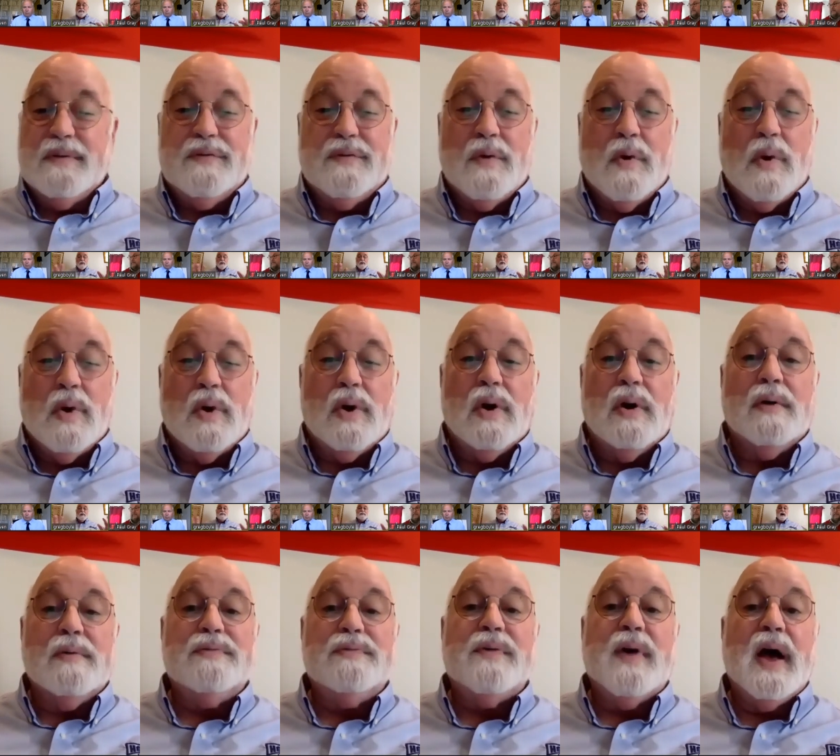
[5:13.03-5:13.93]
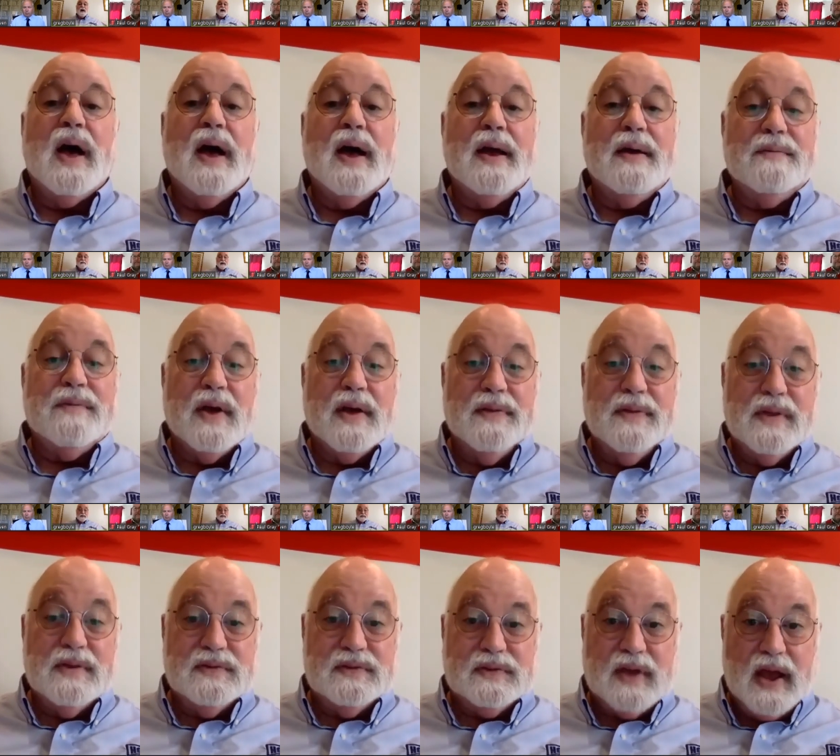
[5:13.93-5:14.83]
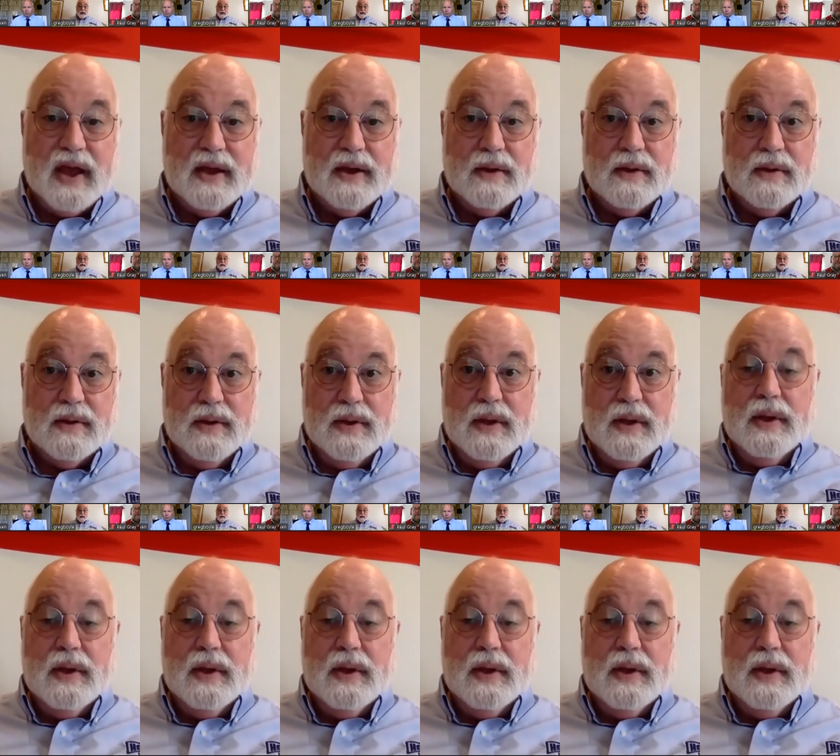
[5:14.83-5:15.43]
4 or a 5 on this scale,